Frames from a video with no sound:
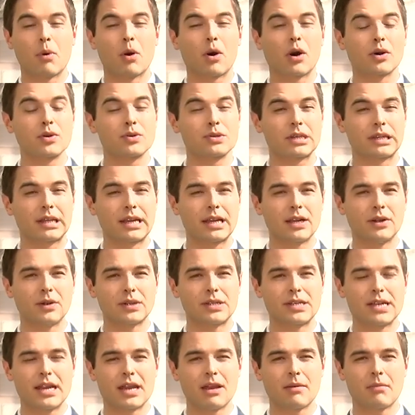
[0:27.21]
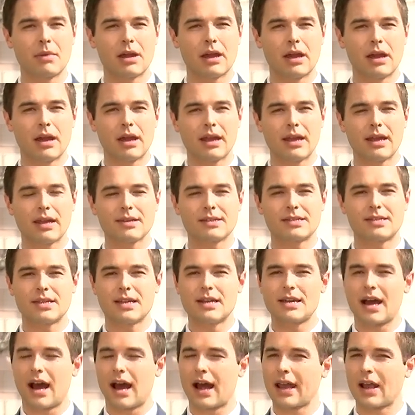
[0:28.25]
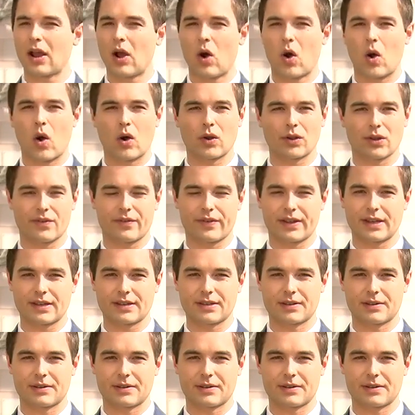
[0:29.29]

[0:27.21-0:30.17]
Morrow's legal team is denying all of it.